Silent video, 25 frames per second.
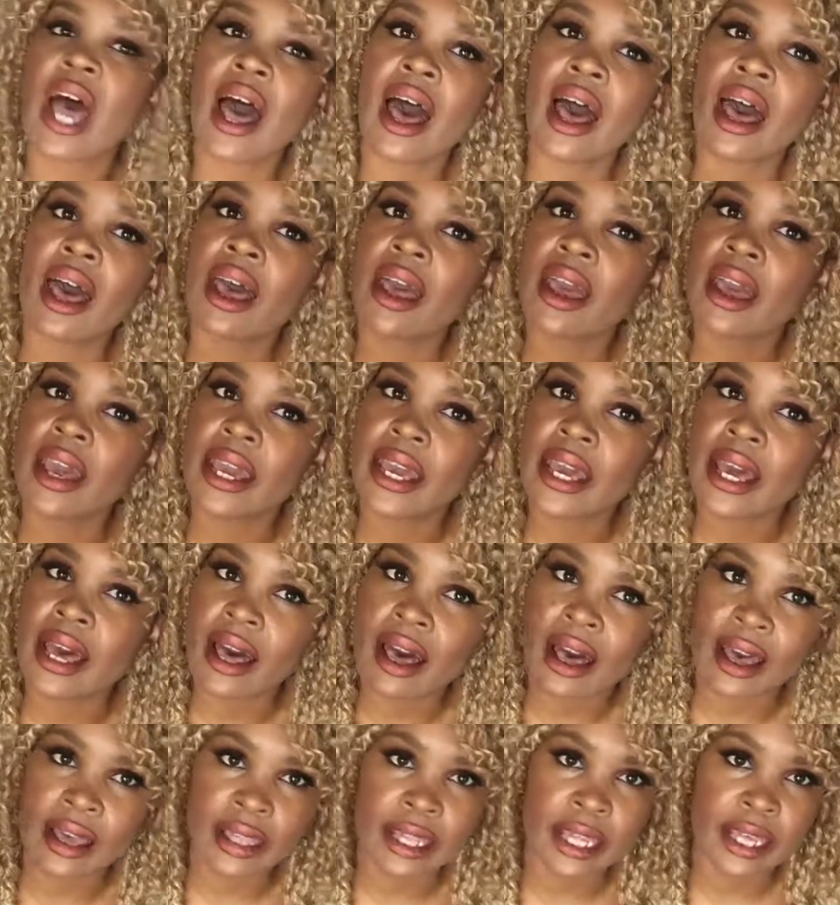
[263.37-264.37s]
I
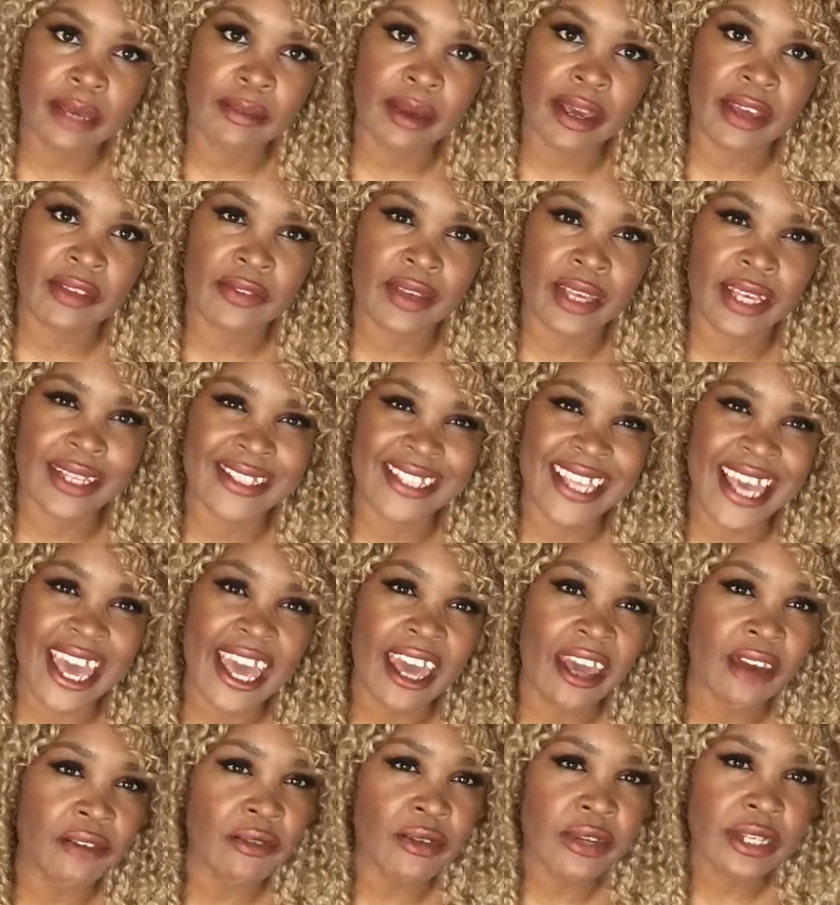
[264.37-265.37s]
highlight my face
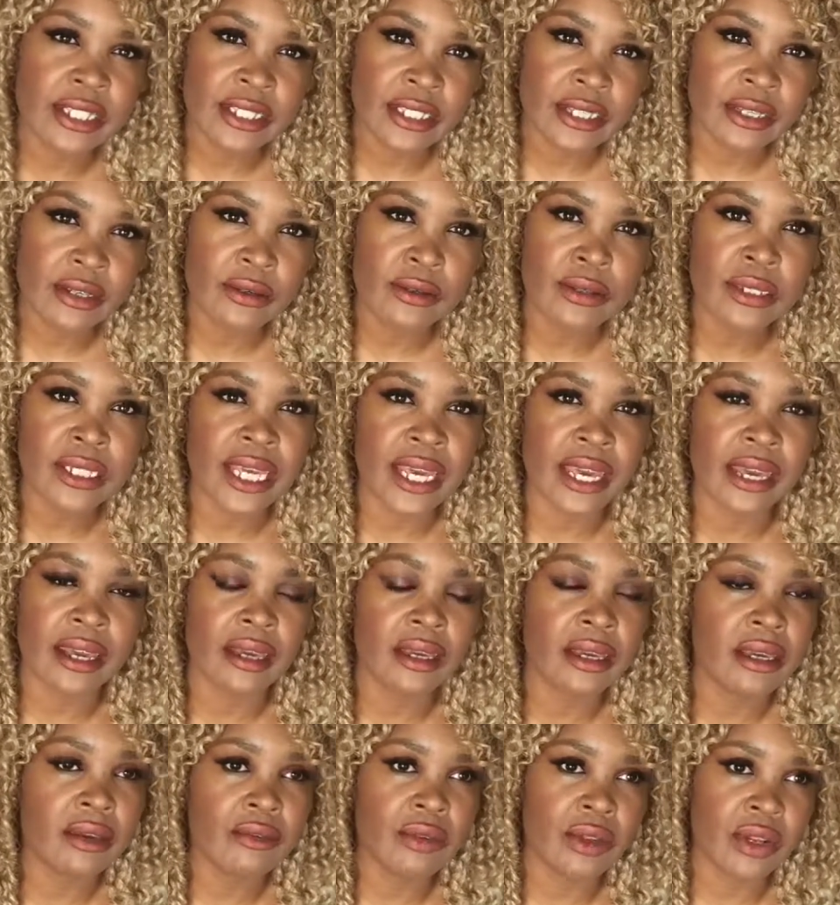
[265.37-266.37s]
every single
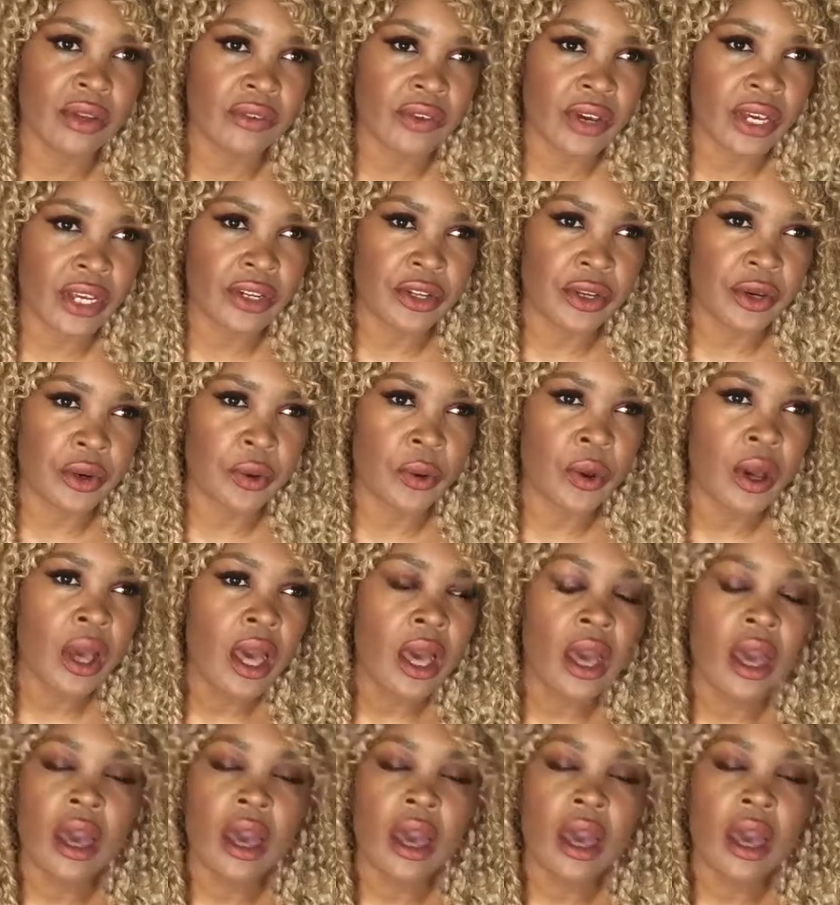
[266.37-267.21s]
day, even if I don't